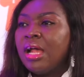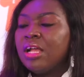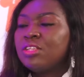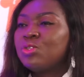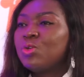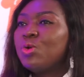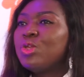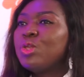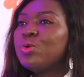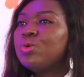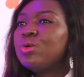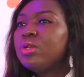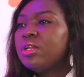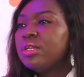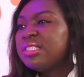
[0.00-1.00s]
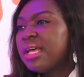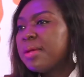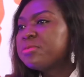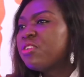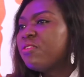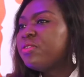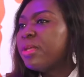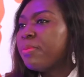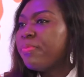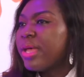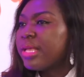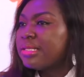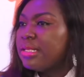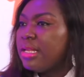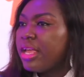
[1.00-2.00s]
So in terms of the
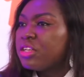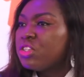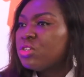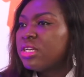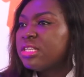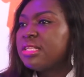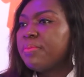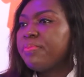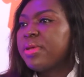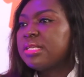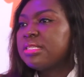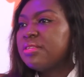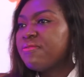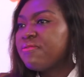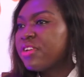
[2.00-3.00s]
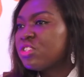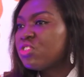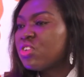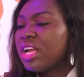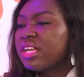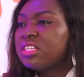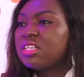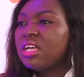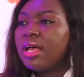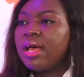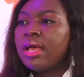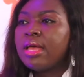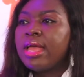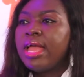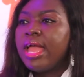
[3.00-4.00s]
best lecturers, the best infrastructure,
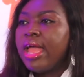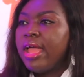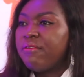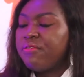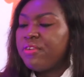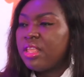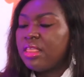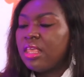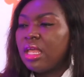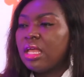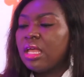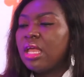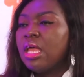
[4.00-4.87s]
everything.